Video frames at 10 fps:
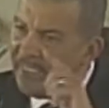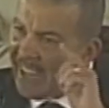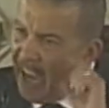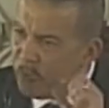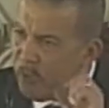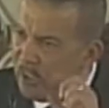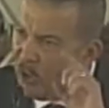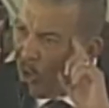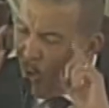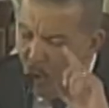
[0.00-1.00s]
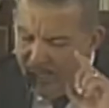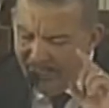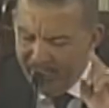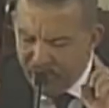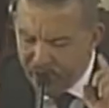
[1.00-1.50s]
his African
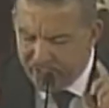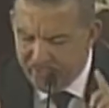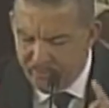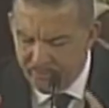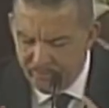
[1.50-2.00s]
Oil Initiative.